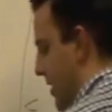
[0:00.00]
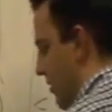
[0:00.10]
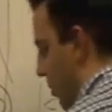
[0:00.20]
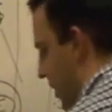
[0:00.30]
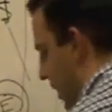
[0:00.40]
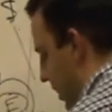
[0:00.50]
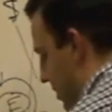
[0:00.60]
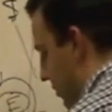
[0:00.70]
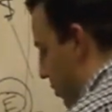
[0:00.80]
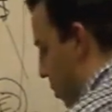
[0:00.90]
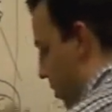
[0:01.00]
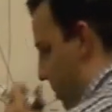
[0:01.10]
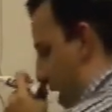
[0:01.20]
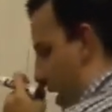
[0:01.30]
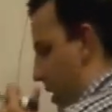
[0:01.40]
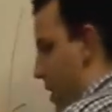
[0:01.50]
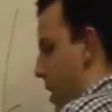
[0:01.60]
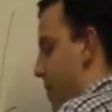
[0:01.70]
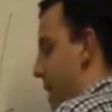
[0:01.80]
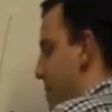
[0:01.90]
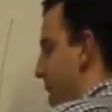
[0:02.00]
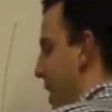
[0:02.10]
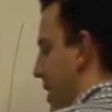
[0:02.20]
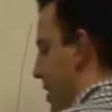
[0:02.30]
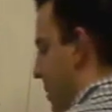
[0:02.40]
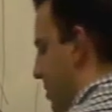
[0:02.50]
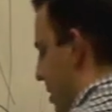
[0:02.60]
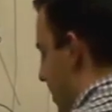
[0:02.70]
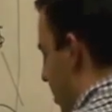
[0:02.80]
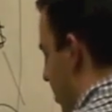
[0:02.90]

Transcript: he's going to get this quarterback. They may end up coming